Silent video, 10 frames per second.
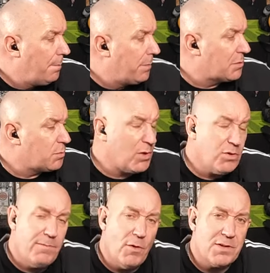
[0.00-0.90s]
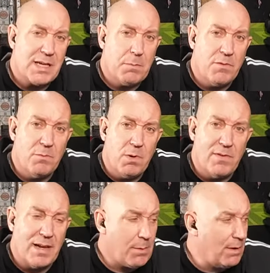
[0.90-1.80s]
Because once you fill this up with a
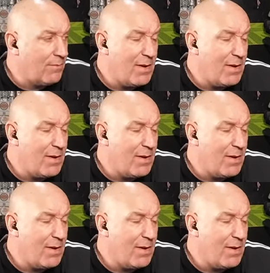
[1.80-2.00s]
liquid,